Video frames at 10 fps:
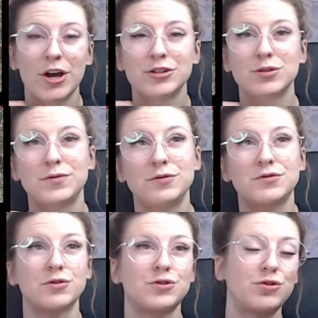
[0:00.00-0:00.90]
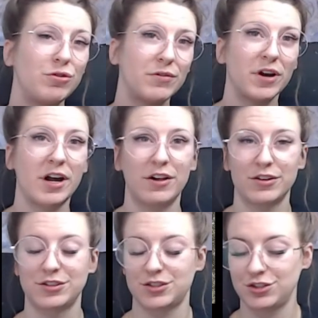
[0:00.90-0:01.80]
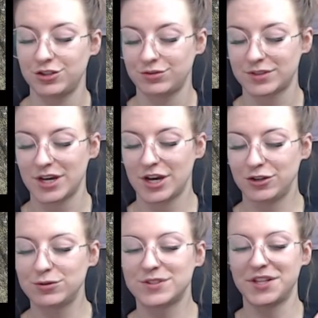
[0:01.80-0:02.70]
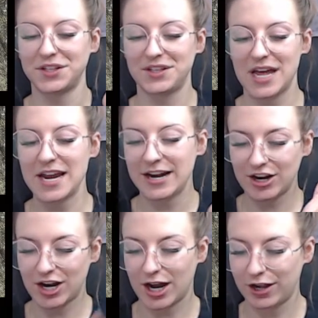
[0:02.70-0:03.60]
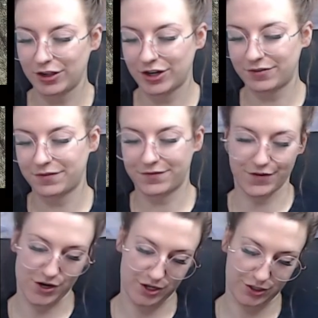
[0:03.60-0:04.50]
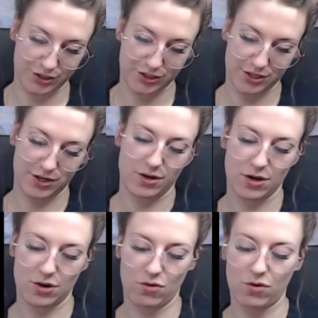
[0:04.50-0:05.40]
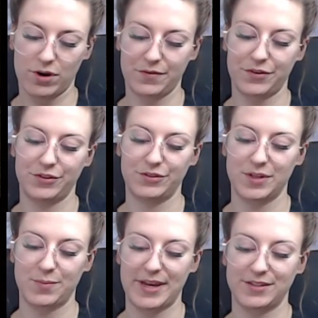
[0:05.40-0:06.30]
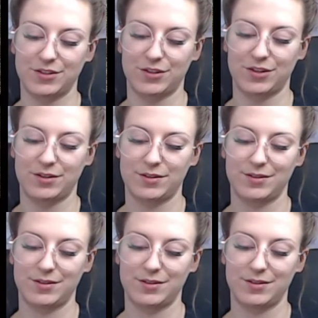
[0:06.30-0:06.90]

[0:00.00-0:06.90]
So if you chose two different colors to use, use the lighter color first. Or if you're using pencil,